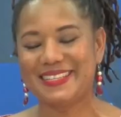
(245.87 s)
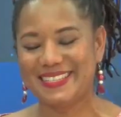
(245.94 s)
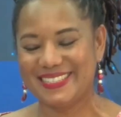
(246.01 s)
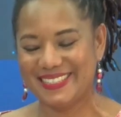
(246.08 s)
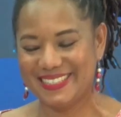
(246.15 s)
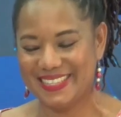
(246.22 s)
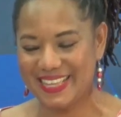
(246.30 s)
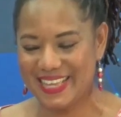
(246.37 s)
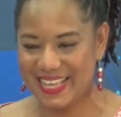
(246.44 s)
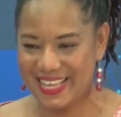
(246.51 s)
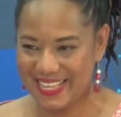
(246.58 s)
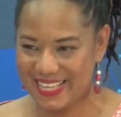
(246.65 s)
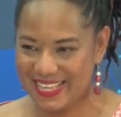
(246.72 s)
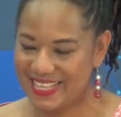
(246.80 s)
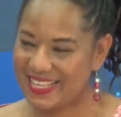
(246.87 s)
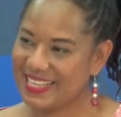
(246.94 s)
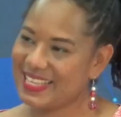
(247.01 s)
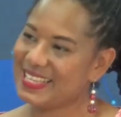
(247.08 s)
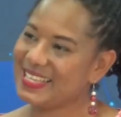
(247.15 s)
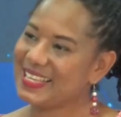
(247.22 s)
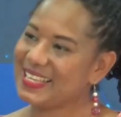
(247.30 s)
with these
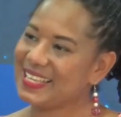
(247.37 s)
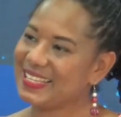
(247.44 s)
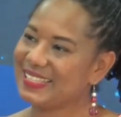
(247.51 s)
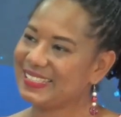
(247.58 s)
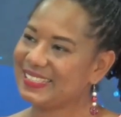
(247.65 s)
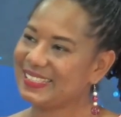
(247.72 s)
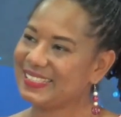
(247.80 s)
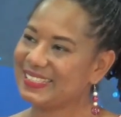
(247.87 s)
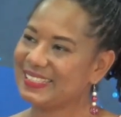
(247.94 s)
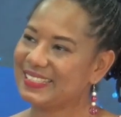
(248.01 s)
different roles.